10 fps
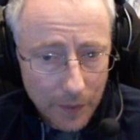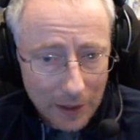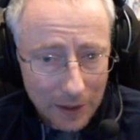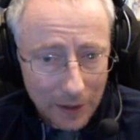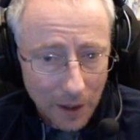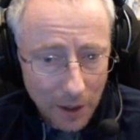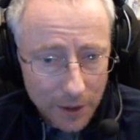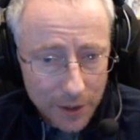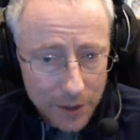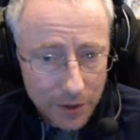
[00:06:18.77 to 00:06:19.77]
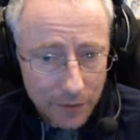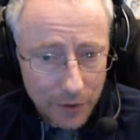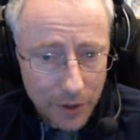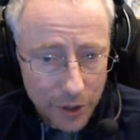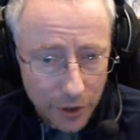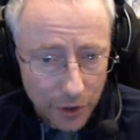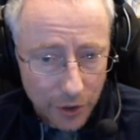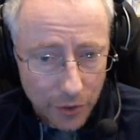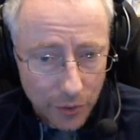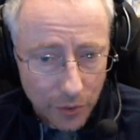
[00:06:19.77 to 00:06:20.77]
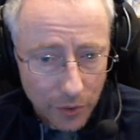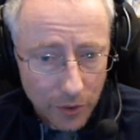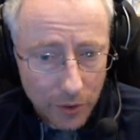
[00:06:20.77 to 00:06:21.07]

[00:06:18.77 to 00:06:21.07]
lots of creature control,